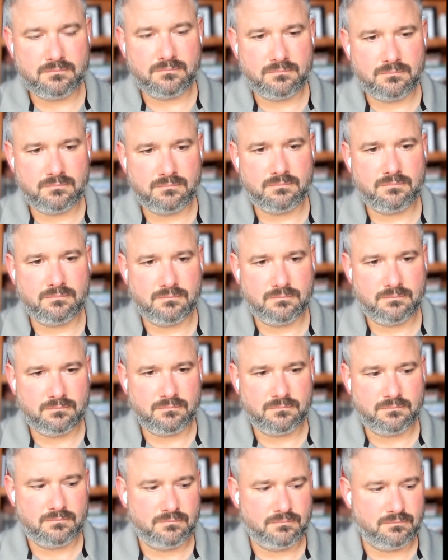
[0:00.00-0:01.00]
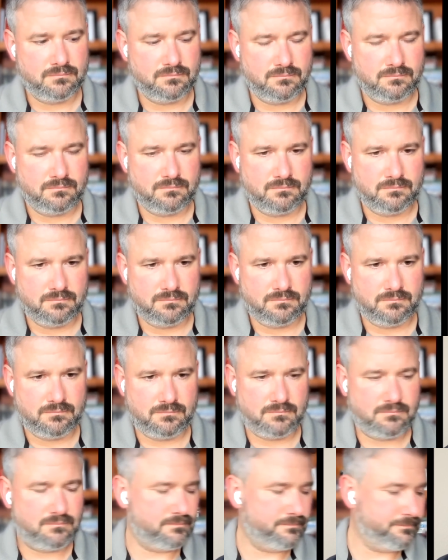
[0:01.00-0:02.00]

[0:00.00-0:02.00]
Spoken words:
(not speaking)